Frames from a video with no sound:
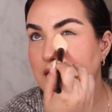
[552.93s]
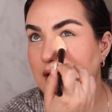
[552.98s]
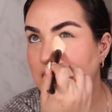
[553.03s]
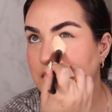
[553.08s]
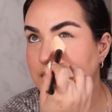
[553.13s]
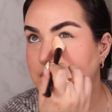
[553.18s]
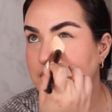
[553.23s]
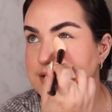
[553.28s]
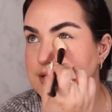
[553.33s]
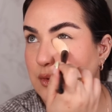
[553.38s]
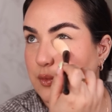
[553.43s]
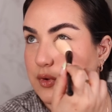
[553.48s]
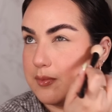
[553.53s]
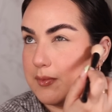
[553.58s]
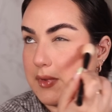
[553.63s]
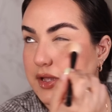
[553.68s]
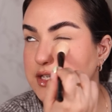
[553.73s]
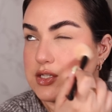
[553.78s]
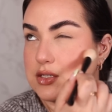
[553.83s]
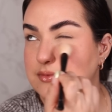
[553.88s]
All right, so with
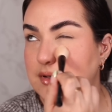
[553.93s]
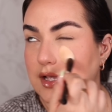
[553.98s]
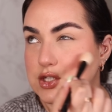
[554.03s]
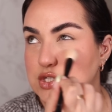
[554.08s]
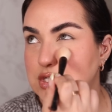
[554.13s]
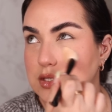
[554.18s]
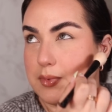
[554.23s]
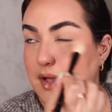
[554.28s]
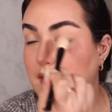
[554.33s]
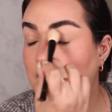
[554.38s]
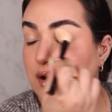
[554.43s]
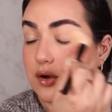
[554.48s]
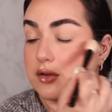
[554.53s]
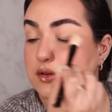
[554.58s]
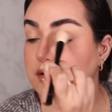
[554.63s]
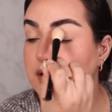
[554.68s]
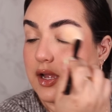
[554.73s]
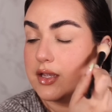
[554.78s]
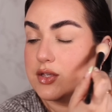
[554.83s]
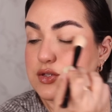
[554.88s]
my Givenchy
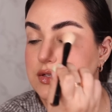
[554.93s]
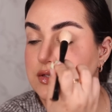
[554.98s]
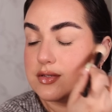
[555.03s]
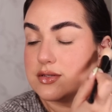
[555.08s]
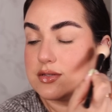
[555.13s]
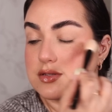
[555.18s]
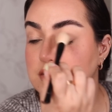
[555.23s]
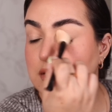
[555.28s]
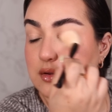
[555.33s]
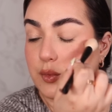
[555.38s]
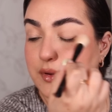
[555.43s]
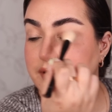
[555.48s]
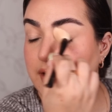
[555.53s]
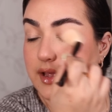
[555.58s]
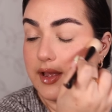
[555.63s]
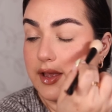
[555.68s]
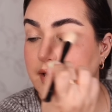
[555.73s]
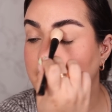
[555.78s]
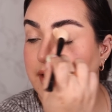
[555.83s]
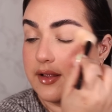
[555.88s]
powder, I just went
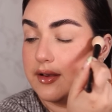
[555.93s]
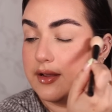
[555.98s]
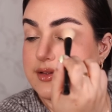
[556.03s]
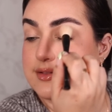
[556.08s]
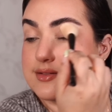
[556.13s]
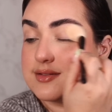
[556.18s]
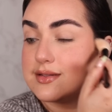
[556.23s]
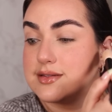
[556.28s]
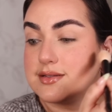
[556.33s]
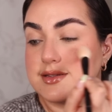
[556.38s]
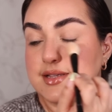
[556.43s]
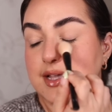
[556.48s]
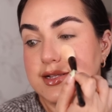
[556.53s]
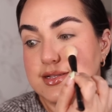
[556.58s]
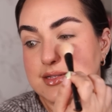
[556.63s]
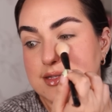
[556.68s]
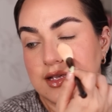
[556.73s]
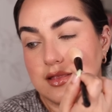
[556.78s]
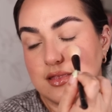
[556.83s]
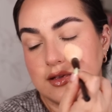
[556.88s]
ahead and
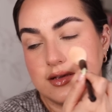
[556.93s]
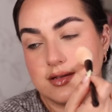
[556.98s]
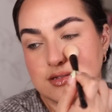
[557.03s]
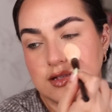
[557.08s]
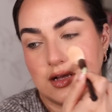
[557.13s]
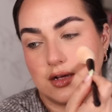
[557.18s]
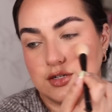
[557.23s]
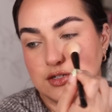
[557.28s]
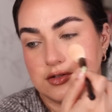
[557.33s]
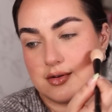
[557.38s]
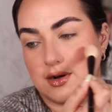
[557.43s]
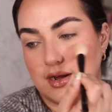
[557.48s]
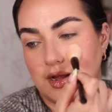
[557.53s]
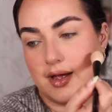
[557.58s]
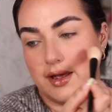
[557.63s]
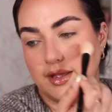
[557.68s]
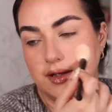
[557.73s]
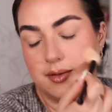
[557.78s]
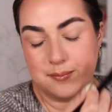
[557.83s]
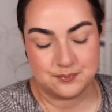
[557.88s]
set this under
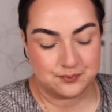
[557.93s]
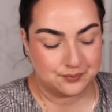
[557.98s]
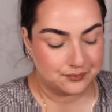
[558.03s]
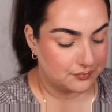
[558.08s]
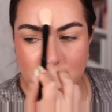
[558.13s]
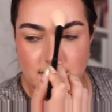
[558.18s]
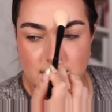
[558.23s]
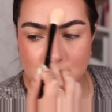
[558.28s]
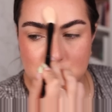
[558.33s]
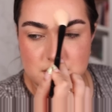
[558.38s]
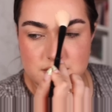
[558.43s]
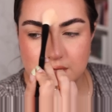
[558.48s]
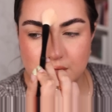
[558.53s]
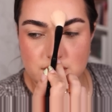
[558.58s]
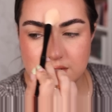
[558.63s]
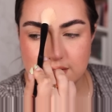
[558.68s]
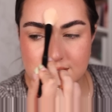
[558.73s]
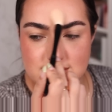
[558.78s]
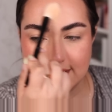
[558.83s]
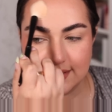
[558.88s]
eye. And I'm also
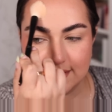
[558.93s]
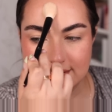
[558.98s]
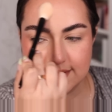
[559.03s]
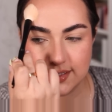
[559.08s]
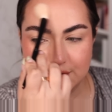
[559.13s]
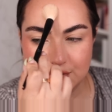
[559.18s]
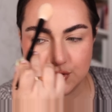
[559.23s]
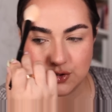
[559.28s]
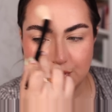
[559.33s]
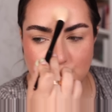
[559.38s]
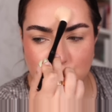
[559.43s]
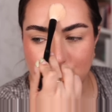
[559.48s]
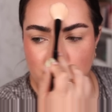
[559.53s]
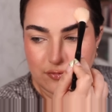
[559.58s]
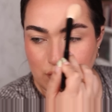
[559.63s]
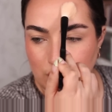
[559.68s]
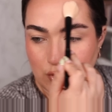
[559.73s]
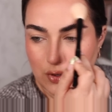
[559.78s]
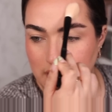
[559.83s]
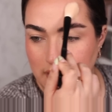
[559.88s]
going to set the center of the
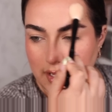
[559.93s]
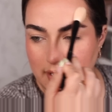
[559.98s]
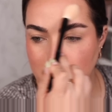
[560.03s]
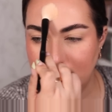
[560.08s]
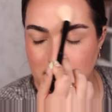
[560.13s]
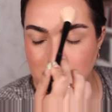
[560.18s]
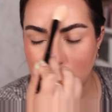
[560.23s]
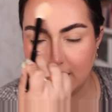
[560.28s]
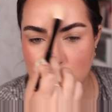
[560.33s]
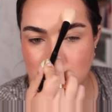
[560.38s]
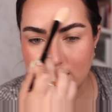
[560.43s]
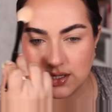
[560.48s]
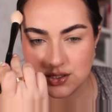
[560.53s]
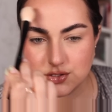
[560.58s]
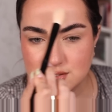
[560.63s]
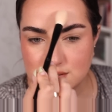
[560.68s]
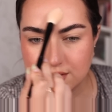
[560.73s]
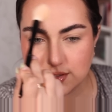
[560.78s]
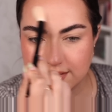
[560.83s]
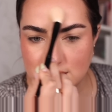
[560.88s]
forehead
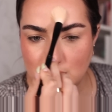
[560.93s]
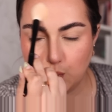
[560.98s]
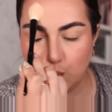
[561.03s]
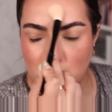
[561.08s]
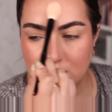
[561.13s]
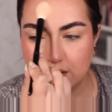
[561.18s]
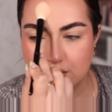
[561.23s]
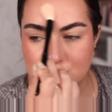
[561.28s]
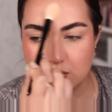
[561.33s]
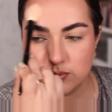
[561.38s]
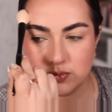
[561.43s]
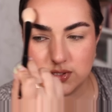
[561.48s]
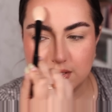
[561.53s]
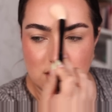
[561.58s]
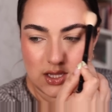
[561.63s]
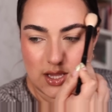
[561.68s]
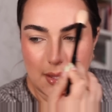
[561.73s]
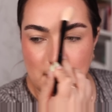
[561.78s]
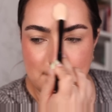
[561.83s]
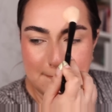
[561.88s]
just because I want to
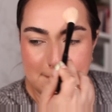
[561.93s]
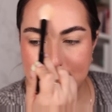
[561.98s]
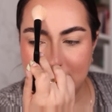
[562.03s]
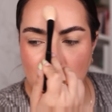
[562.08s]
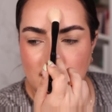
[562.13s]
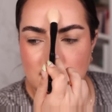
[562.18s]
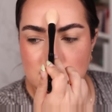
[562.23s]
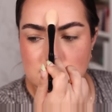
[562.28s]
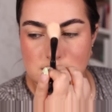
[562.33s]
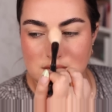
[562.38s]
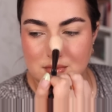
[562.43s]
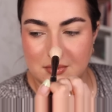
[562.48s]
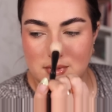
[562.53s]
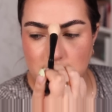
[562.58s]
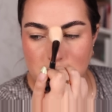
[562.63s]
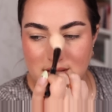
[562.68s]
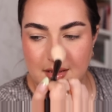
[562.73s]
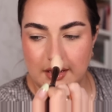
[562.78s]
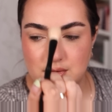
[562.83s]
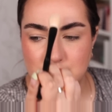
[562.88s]
be matte
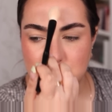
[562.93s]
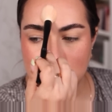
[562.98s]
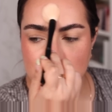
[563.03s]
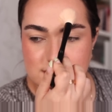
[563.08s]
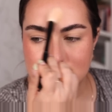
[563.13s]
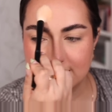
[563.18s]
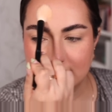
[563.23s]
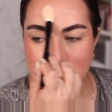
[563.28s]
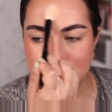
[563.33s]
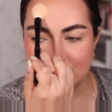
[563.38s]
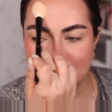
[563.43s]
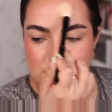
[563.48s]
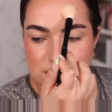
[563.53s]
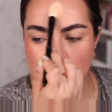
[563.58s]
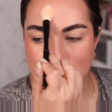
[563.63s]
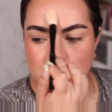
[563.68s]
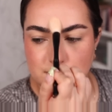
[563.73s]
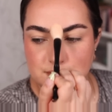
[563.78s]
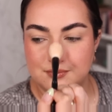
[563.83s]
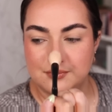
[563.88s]
right here in the
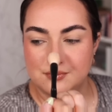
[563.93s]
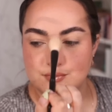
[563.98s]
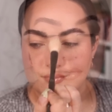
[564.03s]
center.